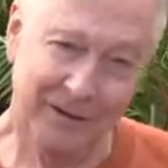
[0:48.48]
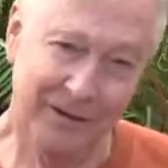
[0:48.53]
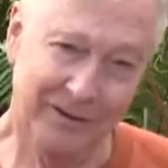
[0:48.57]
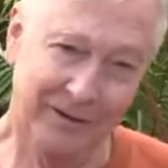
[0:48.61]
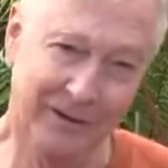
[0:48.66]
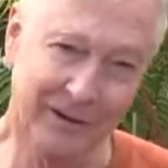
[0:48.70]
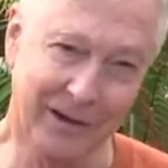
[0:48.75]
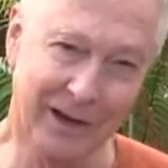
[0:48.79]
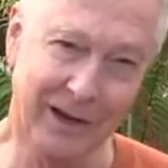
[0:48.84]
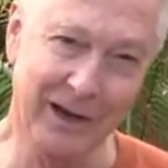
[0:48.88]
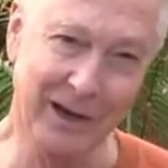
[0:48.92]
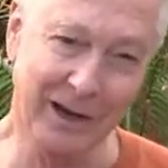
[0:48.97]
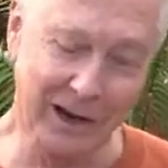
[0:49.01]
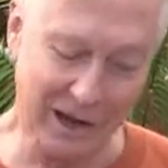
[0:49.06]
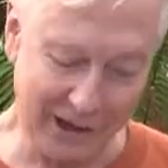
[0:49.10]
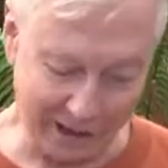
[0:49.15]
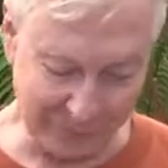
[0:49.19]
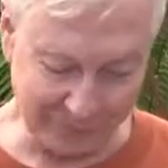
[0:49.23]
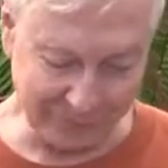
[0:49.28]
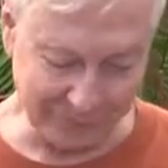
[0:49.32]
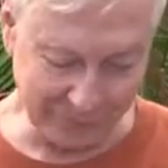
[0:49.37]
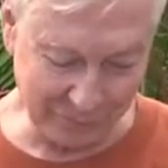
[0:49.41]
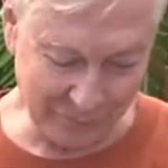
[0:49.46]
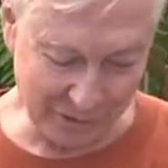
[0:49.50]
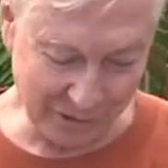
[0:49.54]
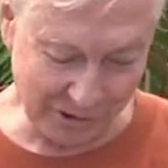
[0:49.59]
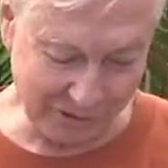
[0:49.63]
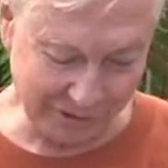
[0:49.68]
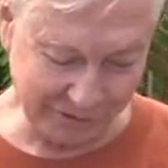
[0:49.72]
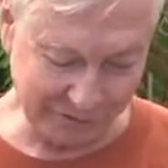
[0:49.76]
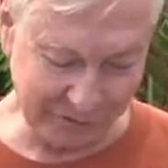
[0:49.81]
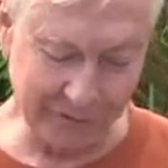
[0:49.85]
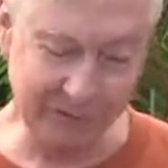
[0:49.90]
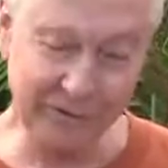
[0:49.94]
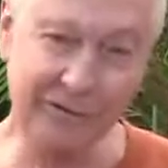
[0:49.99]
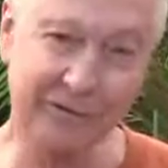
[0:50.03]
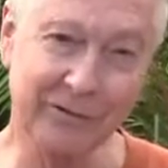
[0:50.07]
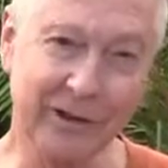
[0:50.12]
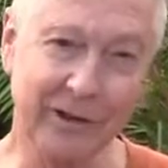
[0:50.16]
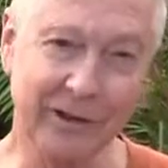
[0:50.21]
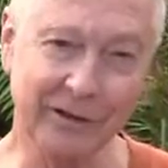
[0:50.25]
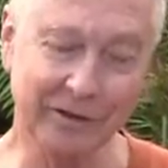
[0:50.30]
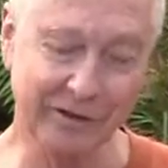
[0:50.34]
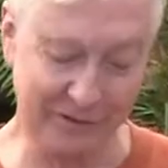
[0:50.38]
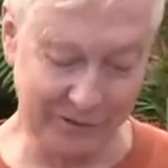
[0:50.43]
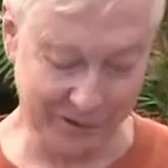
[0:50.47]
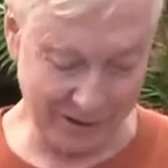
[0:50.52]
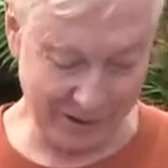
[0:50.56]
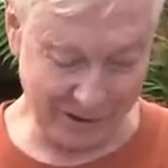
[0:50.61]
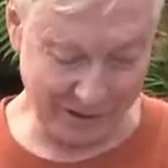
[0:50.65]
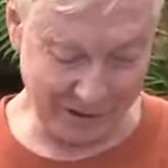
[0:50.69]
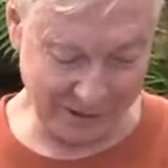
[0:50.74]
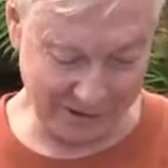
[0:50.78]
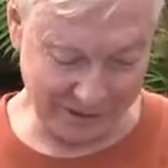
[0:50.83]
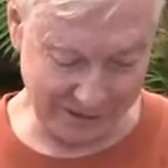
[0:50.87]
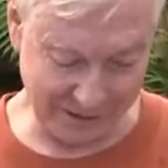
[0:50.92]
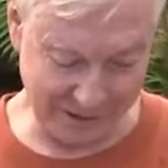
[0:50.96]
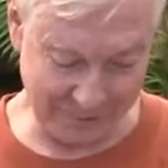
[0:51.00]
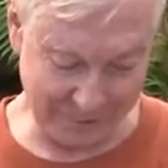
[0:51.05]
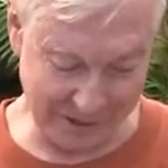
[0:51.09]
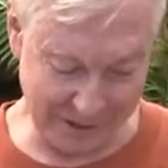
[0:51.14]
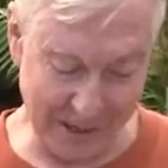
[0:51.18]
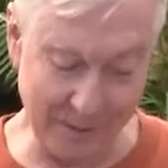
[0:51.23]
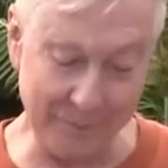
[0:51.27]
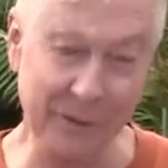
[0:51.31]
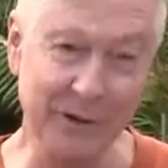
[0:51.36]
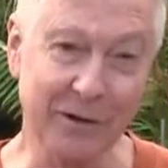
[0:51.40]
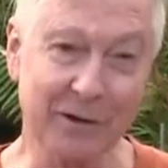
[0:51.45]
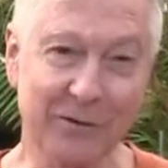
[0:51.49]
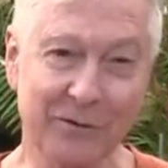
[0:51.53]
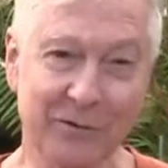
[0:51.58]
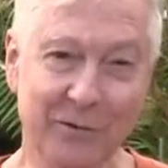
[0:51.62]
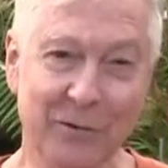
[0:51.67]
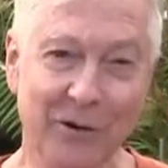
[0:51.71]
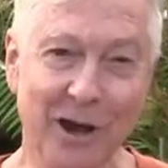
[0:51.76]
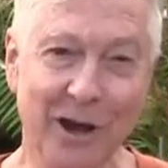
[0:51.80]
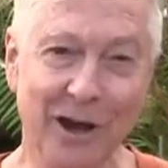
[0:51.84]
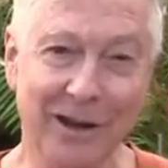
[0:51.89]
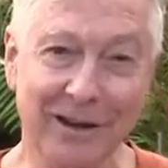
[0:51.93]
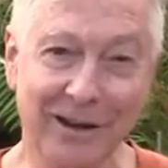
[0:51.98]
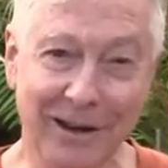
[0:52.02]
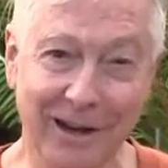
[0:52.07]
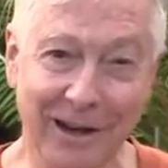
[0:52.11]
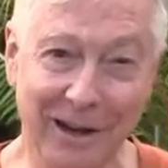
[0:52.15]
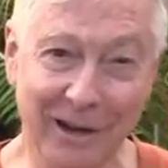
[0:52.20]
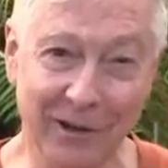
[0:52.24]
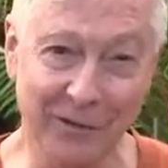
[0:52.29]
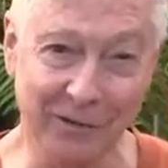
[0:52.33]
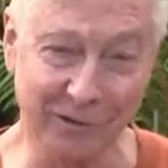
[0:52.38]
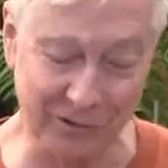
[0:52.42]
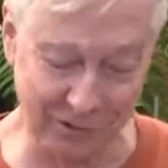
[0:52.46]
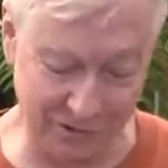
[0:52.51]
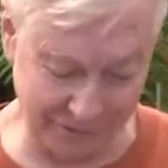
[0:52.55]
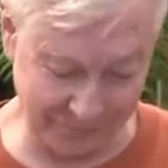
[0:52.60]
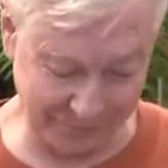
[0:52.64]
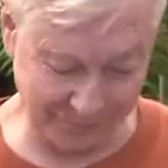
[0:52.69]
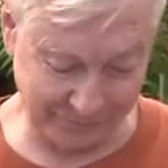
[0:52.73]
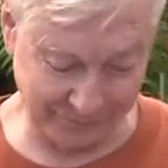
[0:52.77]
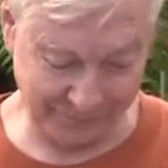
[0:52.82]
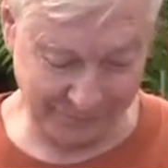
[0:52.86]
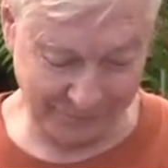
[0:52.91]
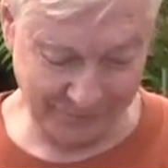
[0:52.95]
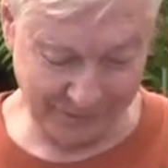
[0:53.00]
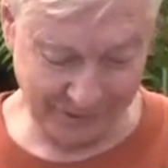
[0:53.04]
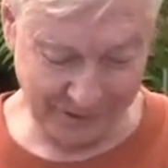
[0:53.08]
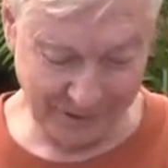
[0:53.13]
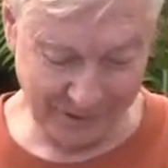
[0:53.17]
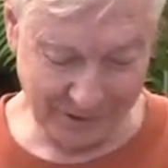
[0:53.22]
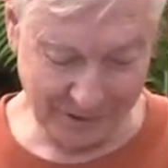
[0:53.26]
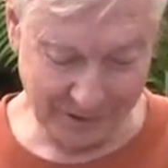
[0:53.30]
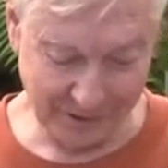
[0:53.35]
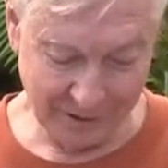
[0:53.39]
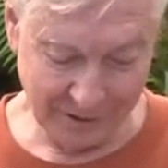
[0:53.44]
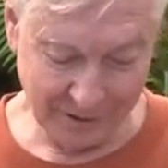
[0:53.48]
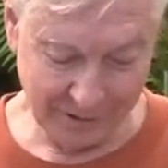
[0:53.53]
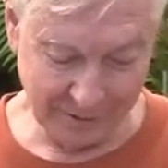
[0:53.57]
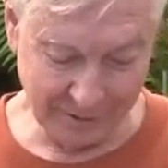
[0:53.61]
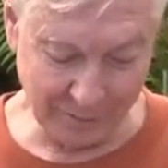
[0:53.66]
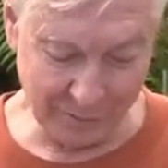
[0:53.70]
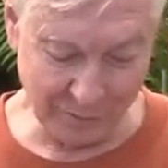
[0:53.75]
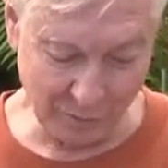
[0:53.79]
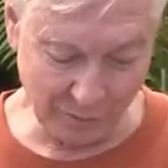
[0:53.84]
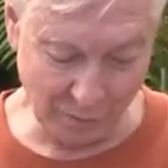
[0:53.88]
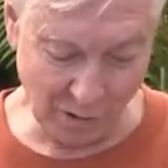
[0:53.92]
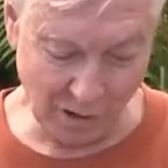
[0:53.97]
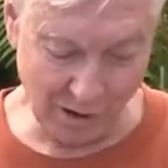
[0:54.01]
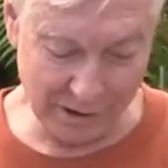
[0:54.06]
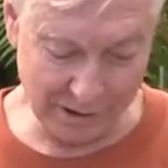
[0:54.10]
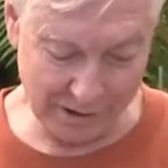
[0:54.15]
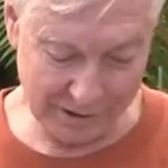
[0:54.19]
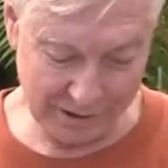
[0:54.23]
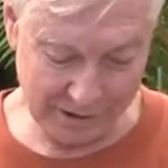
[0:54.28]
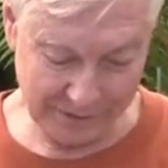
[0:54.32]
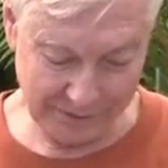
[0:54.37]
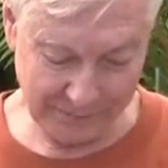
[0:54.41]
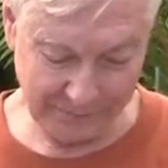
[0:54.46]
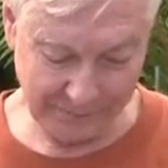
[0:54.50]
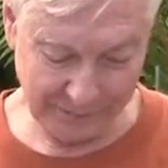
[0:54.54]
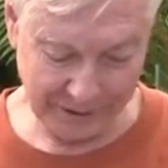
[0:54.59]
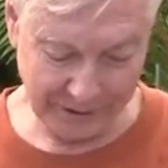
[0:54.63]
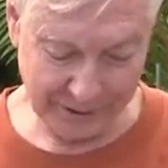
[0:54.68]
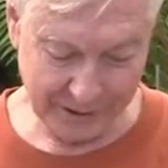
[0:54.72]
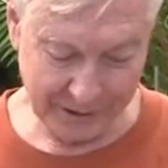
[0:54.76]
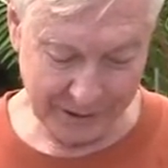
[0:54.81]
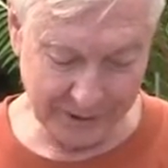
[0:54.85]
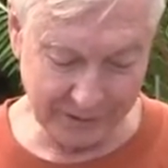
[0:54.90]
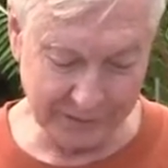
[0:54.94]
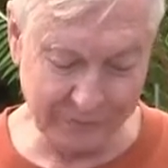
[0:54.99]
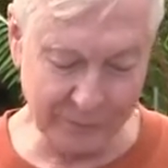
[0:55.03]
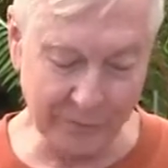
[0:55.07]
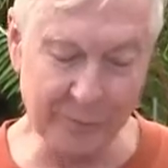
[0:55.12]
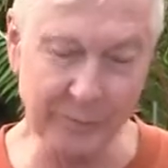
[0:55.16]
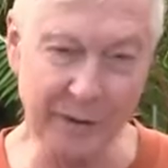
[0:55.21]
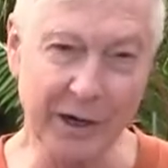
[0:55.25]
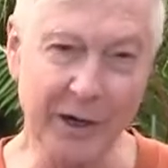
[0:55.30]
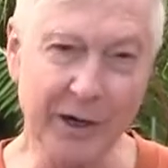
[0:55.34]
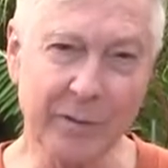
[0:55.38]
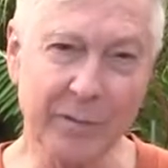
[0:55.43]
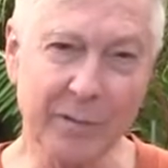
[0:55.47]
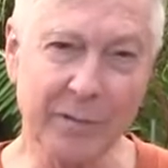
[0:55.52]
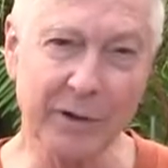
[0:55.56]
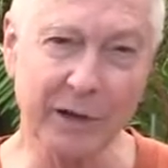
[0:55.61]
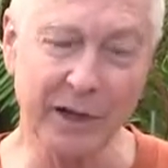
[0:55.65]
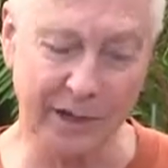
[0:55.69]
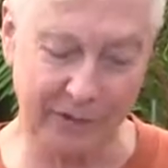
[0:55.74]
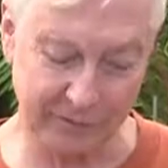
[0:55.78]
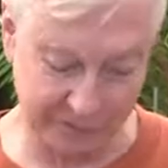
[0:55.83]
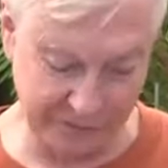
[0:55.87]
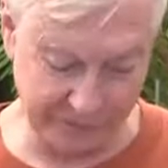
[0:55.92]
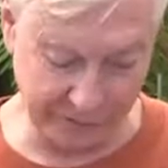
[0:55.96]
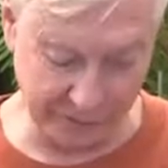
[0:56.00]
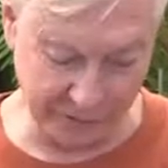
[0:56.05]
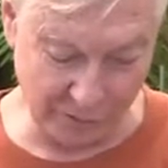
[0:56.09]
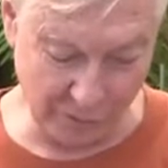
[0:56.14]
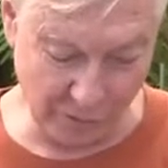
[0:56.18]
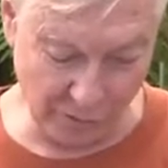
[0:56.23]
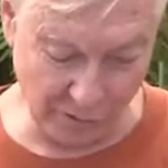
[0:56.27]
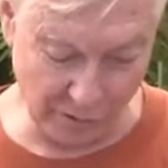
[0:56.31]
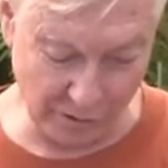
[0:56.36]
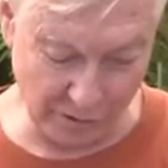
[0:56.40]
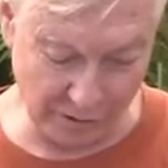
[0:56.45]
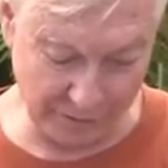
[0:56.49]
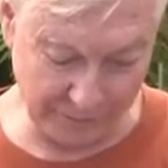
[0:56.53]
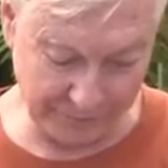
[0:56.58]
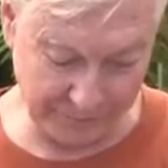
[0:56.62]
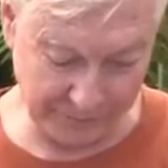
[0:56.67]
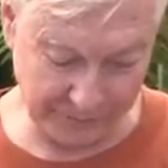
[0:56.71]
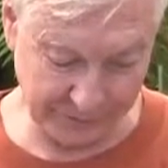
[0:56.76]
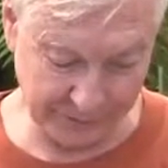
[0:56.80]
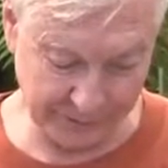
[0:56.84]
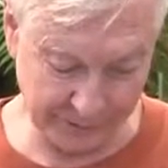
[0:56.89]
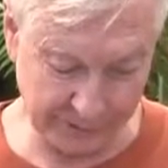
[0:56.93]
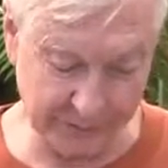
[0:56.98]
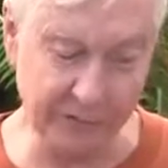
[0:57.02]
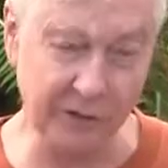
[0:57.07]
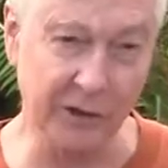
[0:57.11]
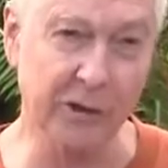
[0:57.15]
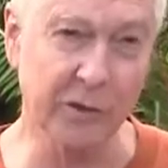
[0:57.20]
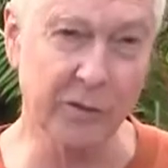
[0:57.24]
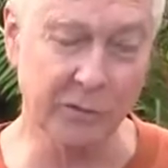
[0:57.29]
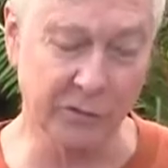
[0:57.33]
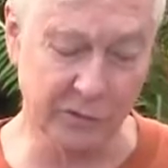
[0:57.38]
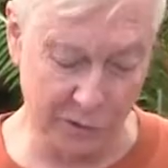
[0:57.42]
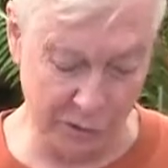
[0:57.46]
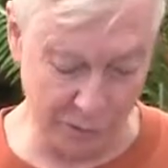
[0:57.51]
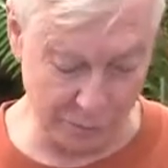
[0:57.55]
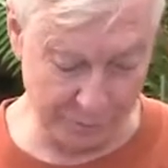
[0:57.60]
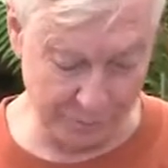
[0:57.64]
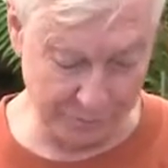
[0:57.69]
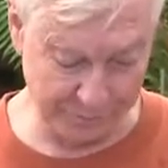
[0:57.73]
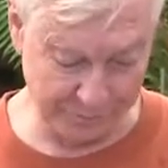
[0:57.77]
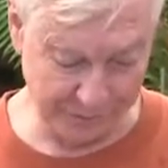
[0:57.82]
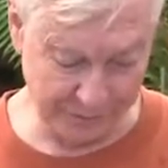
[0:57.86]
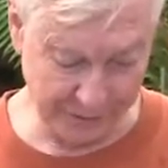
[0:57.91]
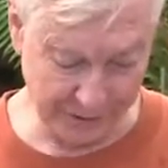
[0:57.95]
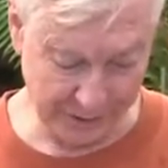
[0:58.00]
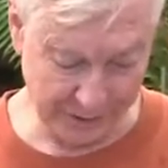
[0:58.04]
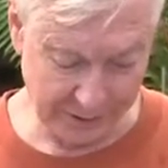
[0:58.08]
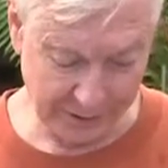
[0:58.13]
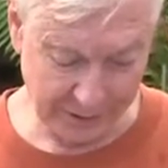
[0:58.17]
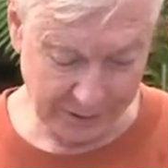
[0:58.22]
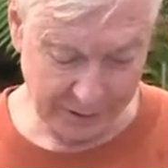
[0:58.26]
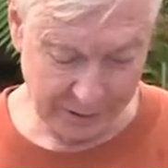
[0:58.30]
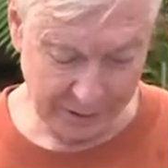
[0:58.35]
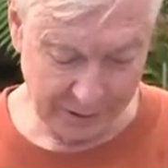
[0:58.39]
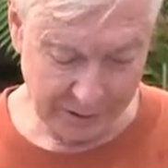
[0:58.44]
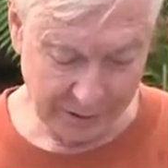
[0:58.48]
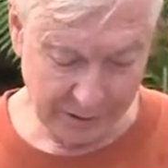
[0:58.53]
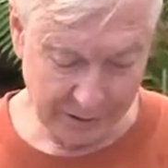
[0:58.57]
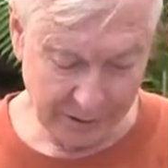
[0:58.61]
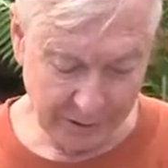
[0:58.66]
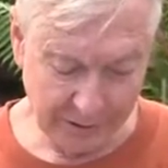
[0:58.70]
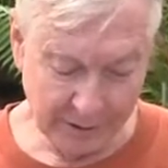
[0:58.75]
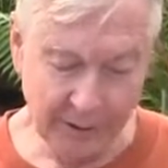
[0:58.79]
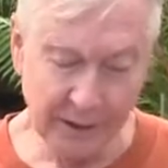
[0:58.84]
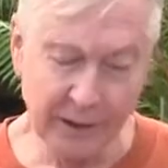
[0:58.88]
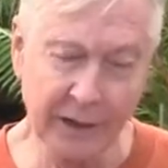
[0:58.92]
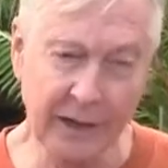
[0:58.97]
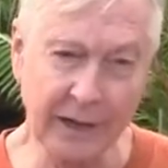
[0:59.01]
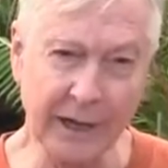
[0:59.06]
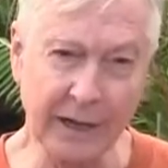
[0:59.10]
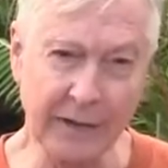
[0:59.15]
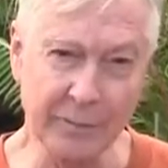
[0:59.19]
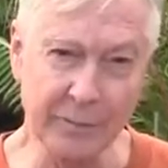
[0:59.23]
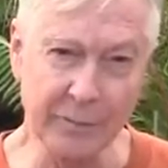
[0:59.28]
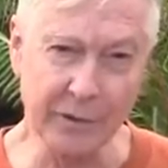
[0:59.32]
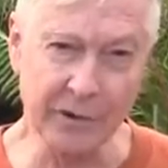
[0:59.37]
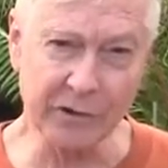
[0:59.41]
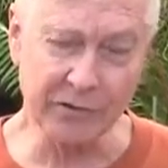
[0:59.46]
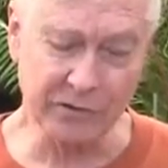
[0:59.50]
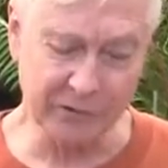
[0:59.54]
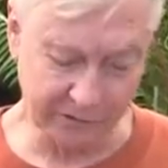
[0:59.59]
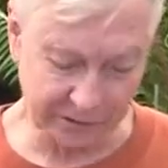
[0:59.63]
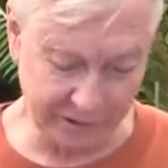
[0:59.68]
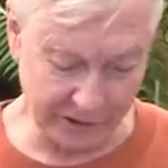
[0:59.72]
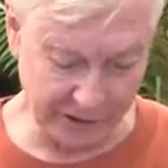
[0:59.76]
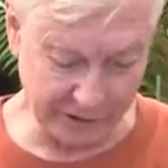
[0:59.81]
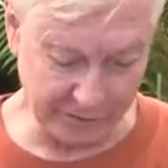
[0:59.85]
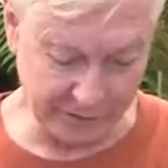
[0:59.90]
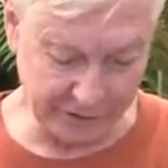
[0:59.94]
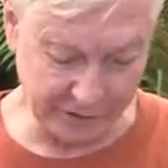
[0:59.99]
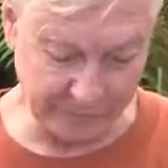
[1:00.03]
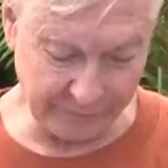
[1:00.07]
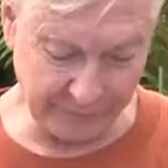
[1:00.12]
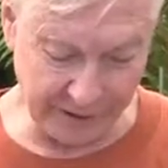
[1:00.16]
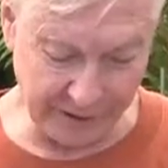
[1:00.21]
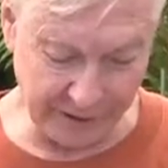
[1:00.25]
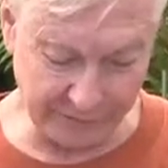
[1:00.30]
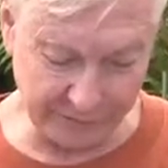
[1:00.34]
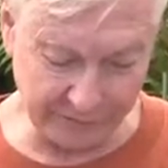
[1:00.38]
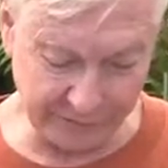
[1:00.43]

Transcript: Today I have some questions that I'm happy to try and answer. Number one is from Air Plants Decor. It's a YouTube. And the person says, I have a